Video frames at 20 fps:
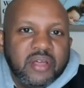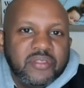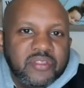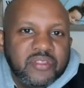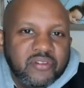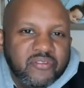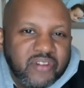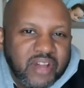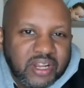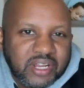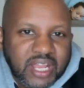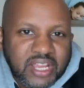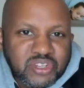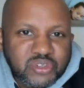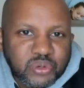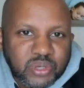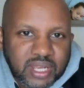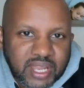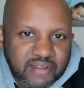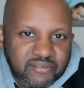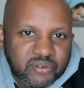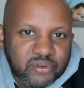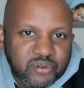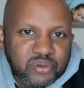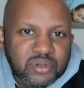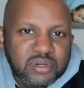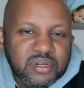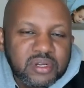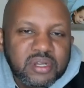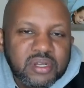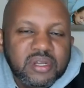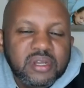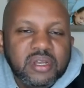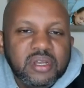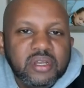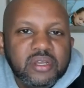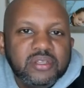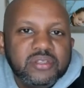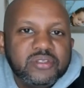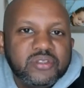foundational level,
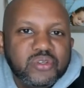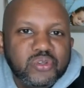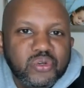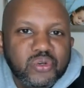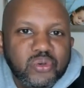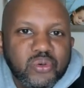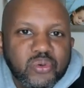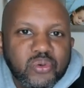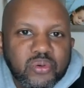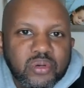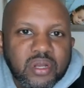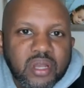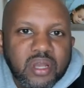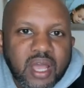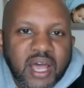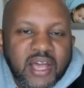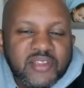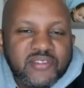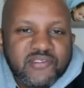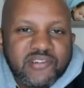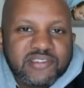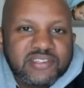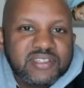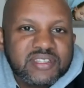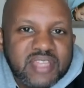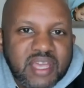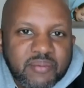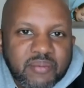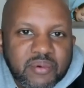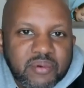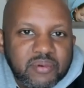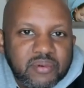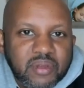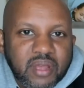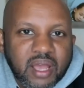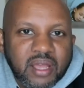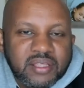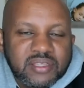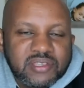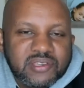to us versus them
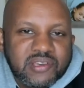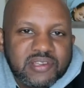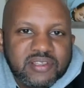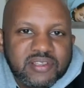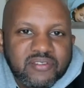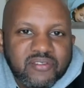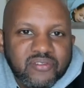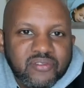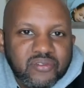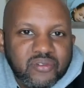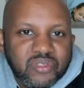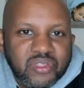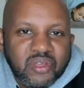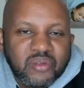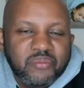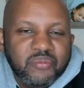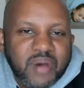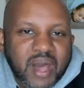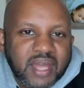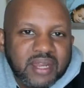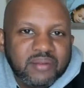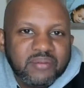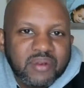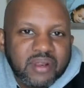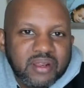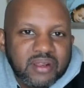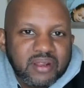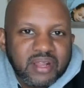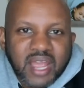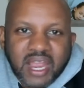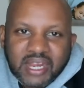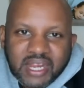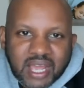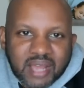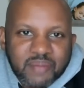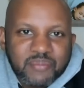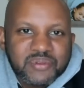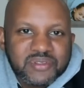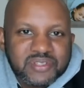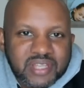in terms of the bottom
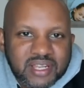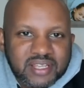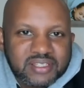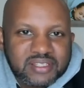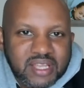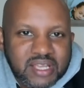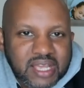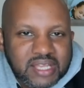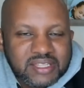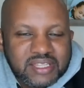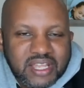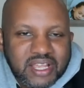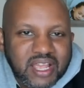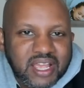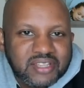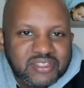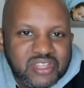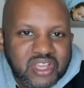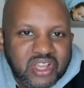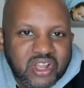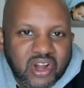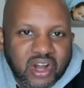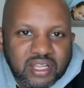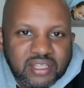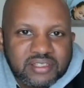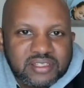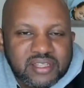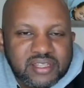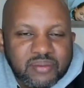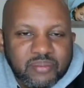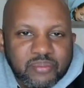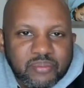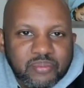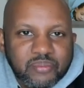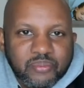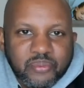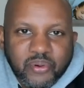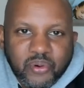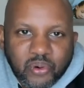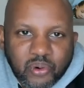99%, as they call us, the
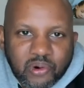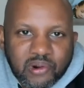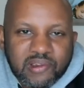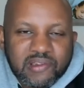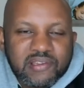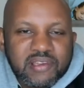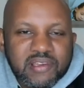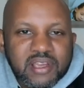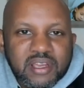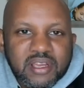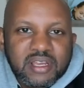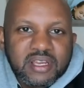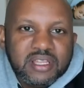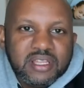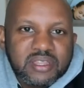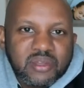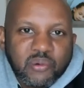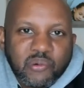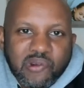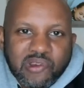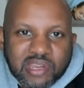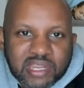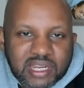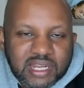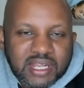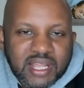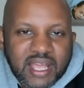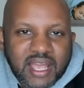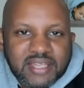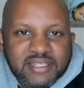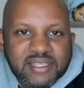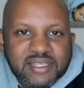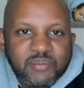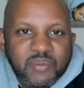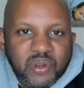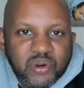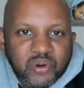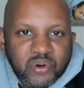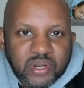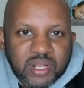poor, the working class, the
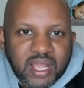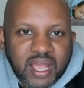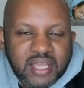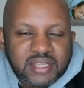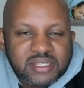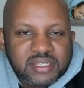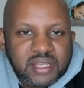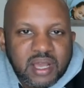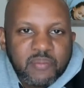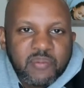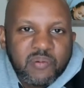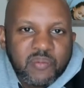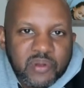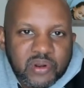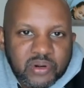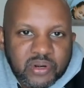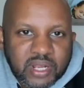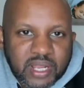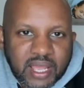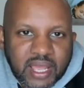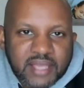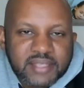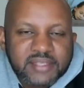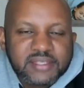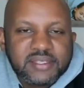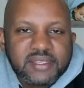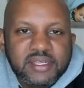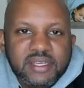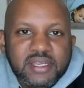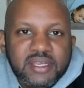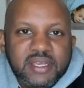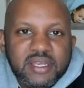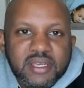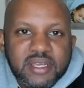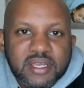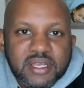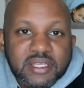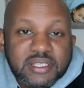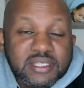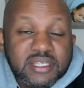middle class, the upper middle class,
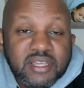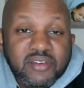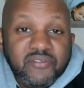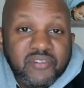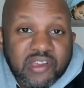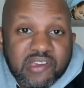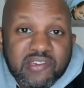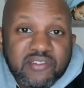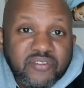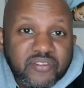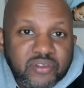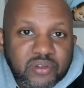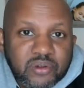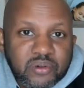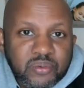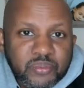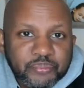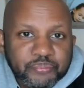to the very few